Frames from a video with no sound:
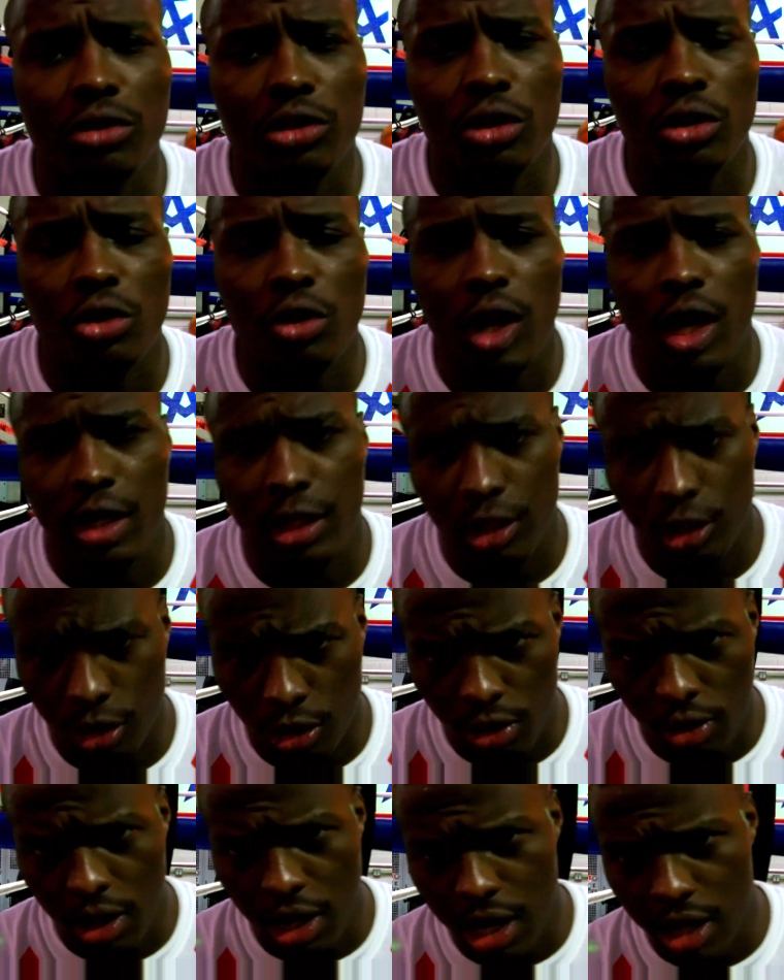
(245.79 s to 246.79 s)
So you got to
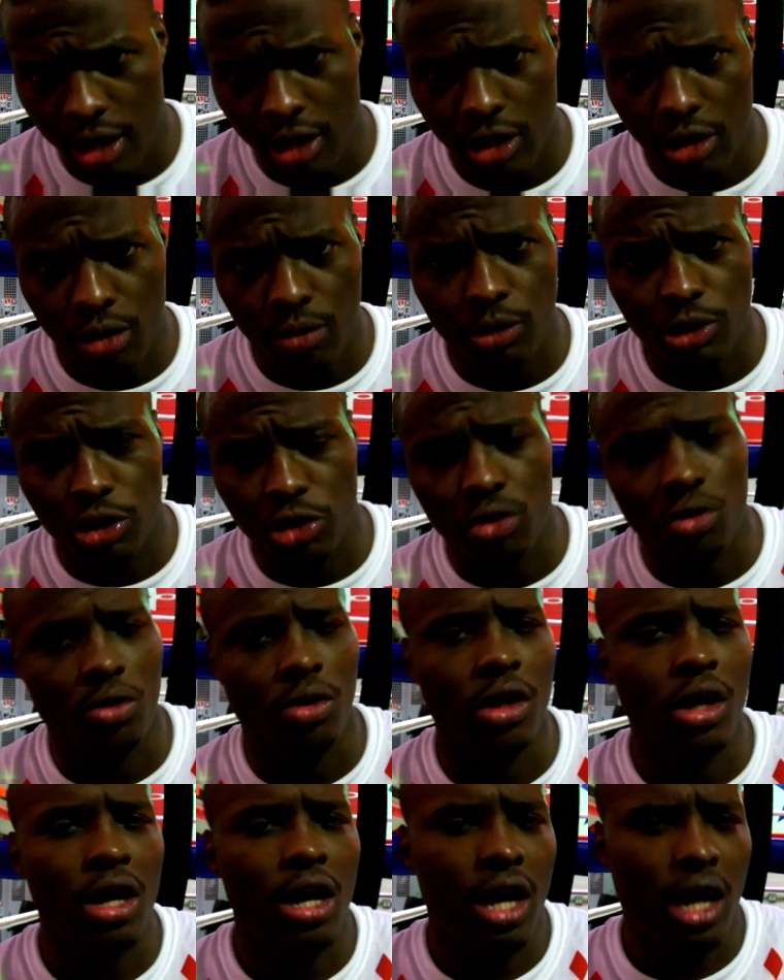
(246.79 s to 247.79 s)
learn how to deal with you.
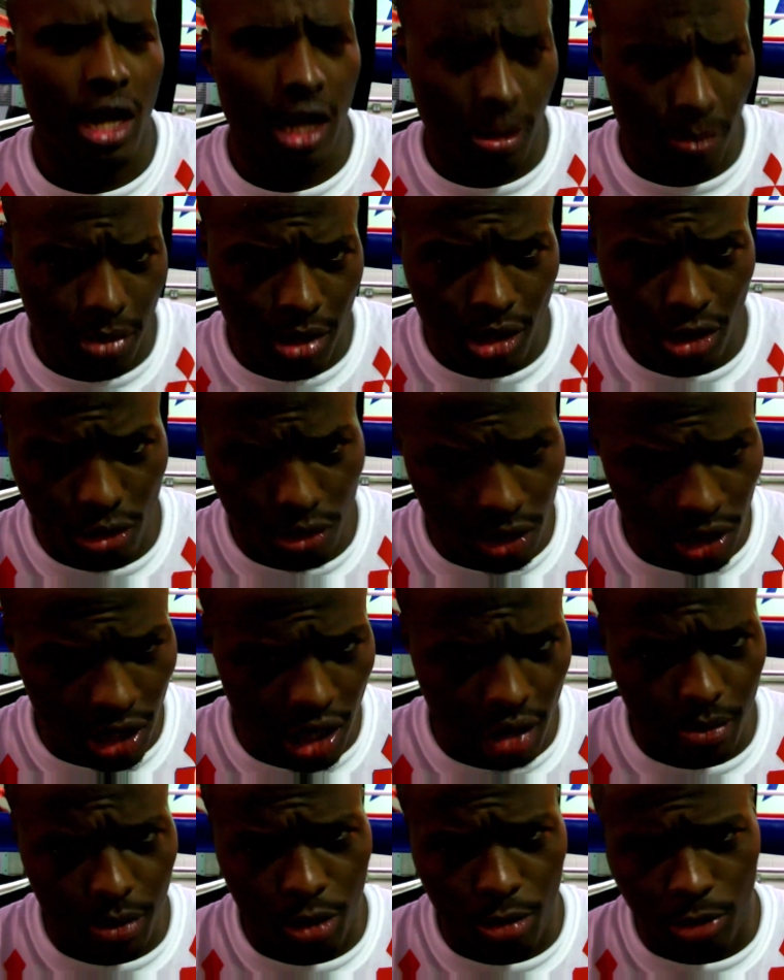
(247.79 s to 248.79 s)
And I've been through a
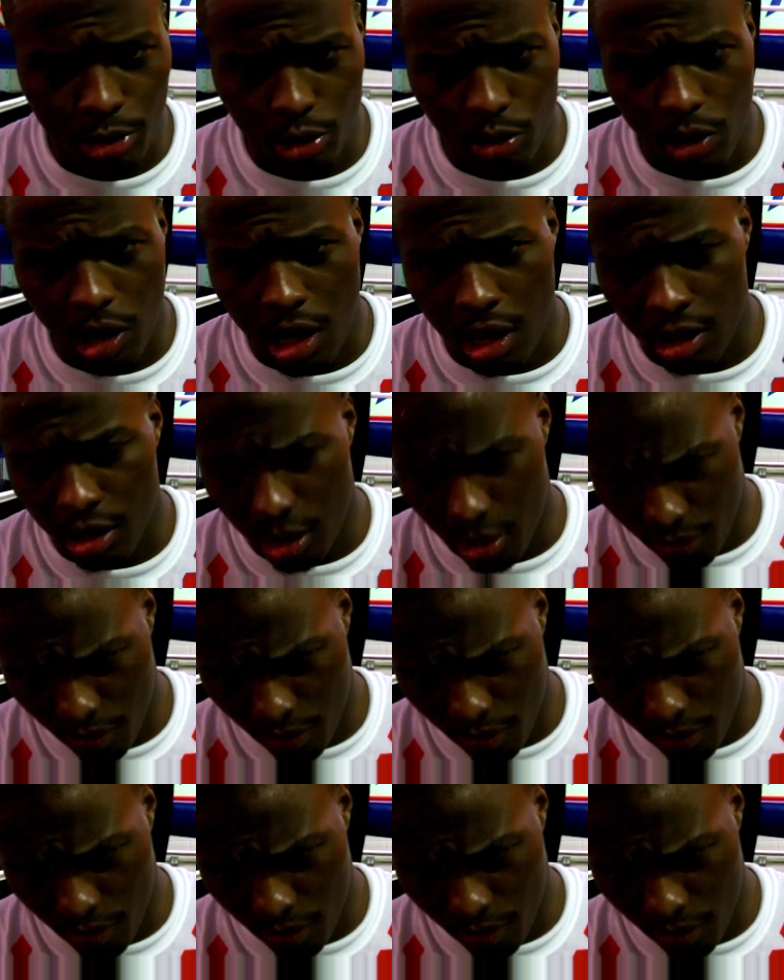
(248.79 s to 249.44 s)
lot of moments where I,